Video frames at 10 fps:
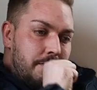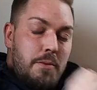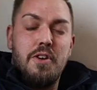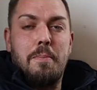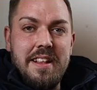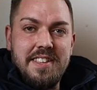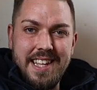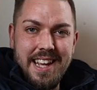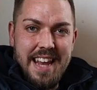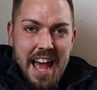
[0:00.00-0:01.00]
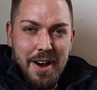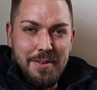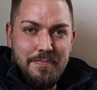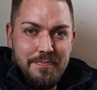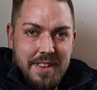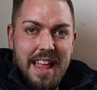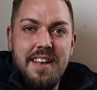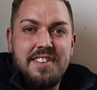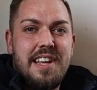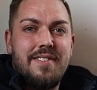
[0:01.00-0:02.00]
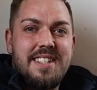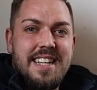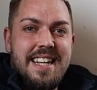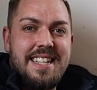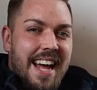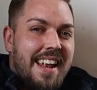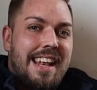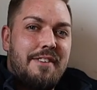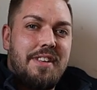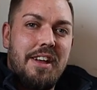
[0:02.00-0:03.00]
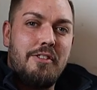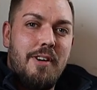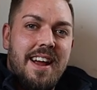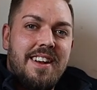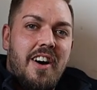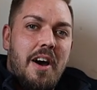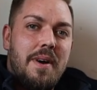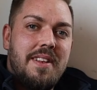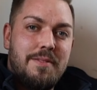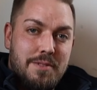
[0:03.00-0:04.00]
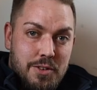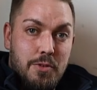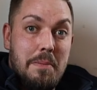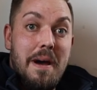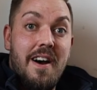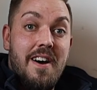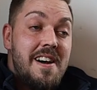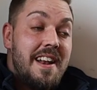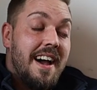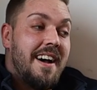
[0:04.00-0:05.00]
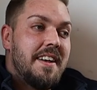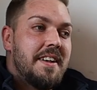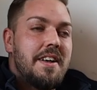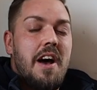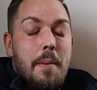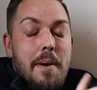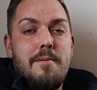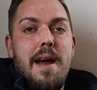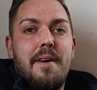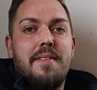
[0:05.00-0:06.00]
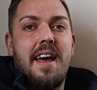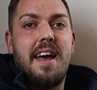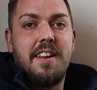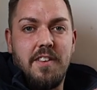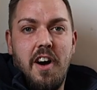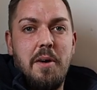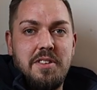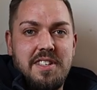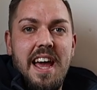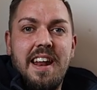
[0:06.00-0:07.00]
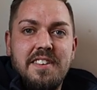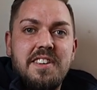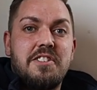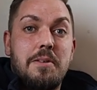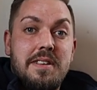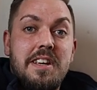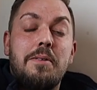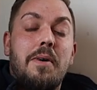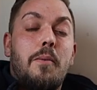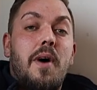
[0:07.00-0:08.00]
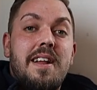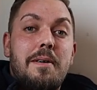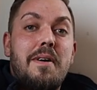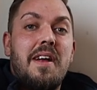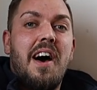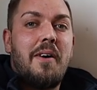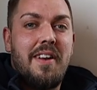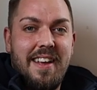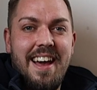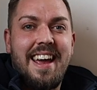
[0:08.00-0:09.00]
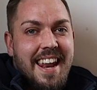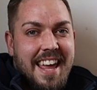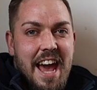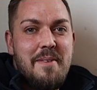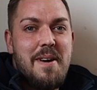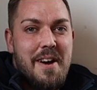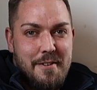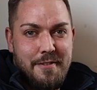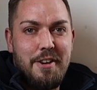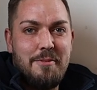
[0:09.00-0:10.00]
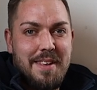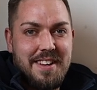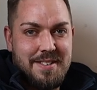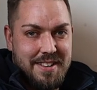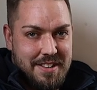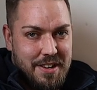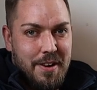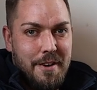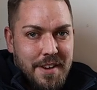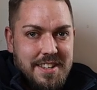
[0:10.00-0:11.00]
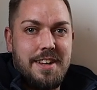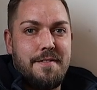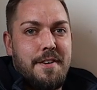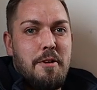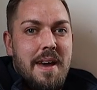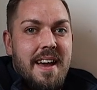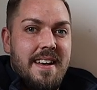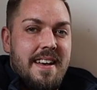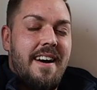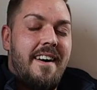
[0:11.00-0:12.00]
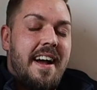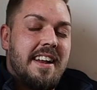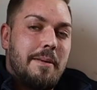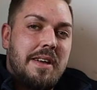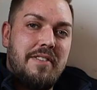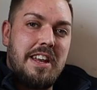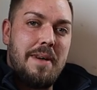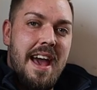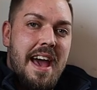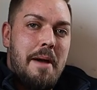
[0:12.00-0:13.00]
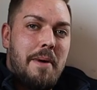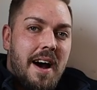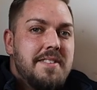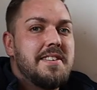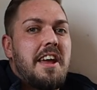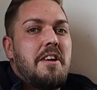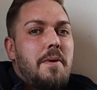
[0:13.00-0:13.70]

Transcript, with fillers: what you're about to see now, that 17 ton lifting crane that I went was talking about earlier, I went round there and the guy was there and I said to him, I'll tell you what, wait a minute, I'm going to go and get the camera, I'm going to film this. So, so I got Vesta to film it. I ended up giving him a hand, but I tell you